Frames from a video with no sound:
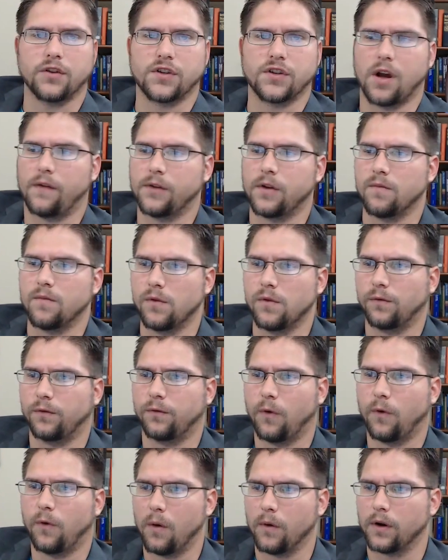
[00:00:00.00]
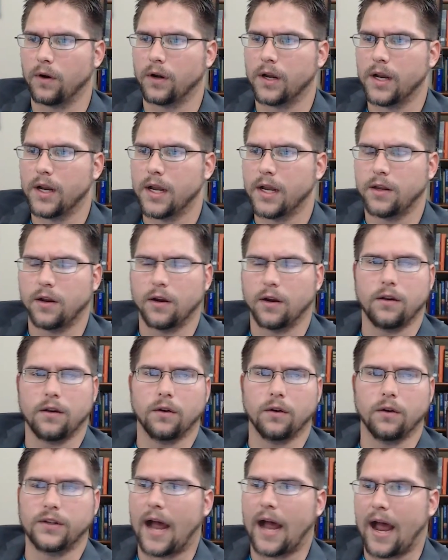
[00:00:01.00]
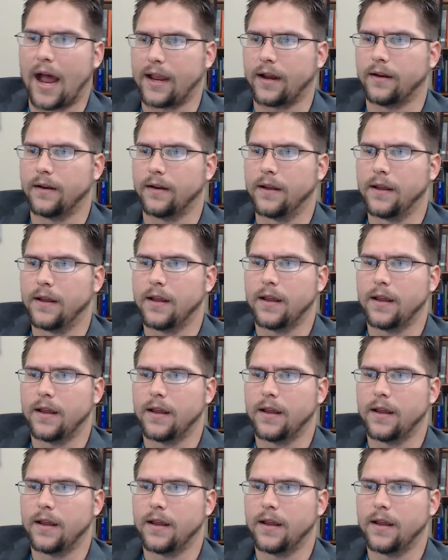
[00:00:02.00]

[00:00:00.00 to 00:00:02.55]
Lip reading: yourself to move forward, you're dying.